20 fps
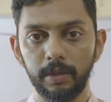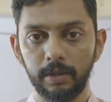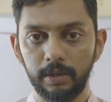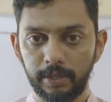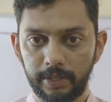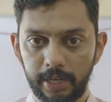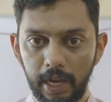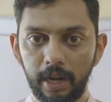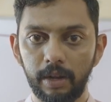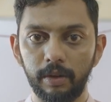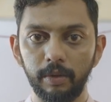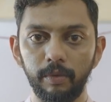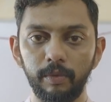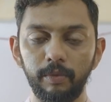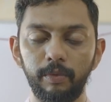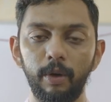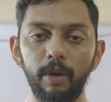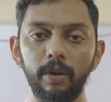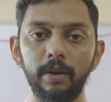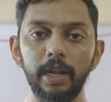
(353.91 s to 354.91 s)
state
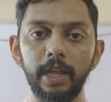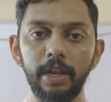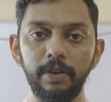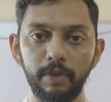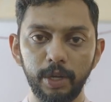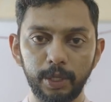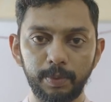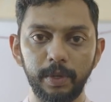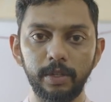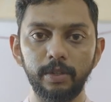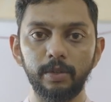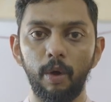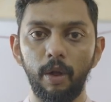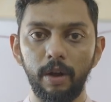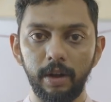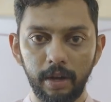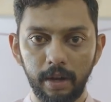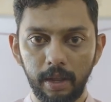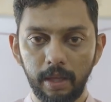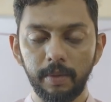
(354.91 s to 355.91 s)
for investments
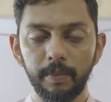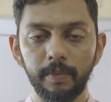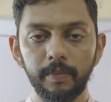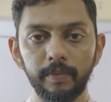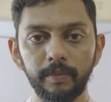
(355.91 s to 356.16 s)
already.